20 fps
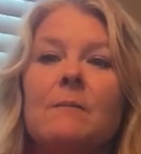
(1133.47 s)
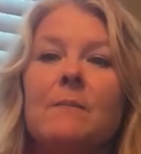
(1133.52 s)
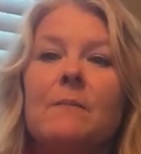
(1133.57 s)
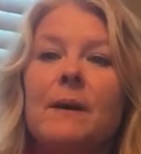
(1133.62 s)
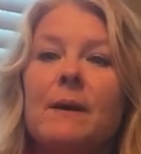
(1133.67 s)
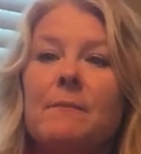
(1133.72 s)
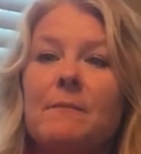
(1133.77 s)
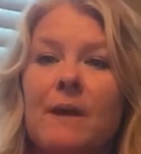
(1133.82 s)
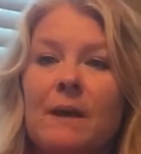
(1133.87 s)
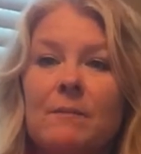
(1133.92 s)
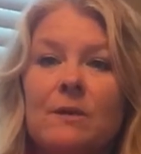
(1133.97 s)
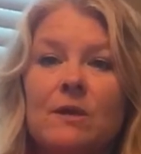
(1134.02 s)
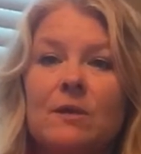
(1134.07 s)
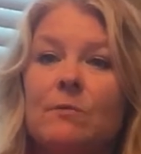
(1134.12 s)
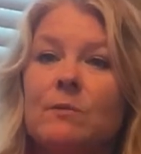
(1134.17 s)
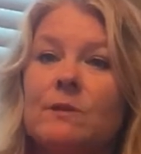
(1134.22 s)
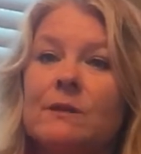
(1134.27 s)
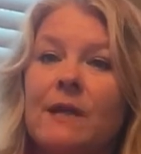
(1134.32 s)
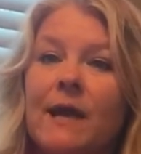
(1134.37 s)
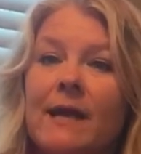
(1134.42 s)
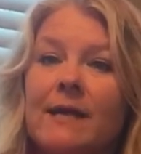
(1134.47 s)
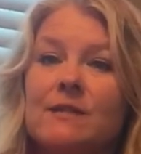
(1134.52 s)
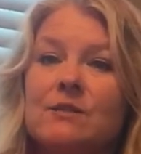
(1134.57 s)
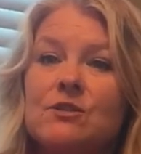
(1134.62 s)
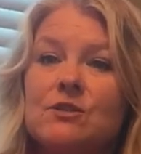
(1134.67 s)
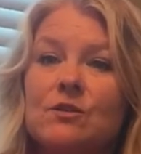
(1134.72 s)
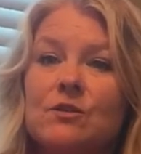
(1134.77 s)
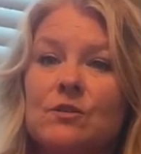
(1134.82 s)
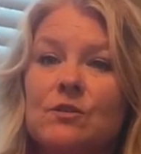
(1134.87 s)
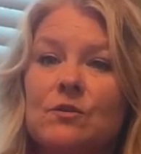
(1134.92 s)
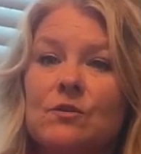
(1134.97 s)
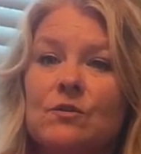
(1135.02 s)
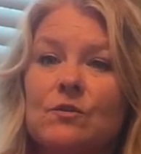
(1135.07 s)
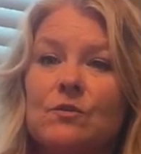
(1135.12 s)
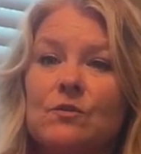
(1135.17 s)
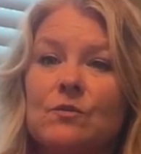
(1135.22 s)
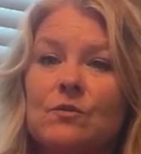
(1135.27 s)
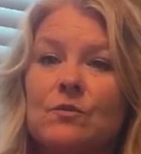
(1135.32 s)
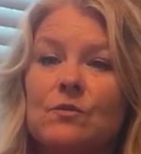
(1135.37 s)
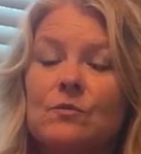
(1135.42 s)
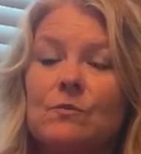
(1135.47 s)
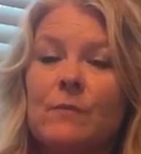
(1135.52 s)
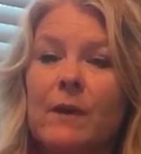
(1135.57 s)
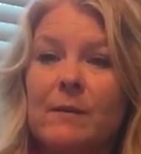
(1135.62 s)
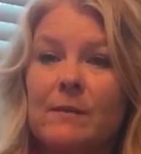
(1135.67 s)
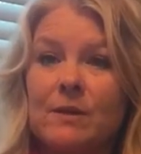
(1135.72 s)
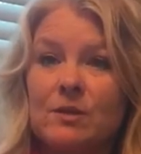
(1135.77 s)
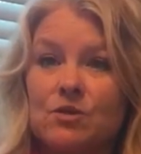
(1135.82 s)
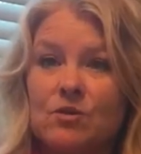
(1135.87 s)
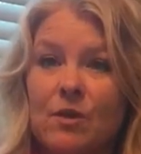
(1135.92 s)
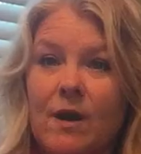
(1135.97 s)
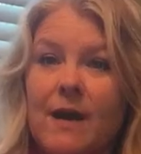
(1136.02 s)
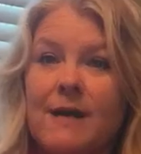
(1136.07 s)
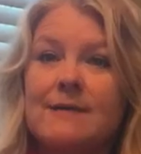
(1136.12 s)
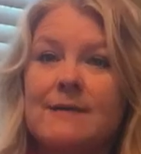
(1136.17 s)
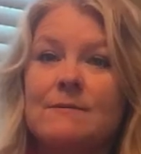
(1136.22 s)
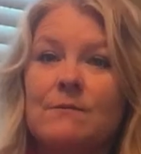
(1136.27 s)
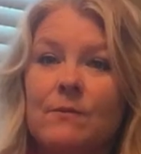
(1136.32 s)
but maybe you would like to maybe try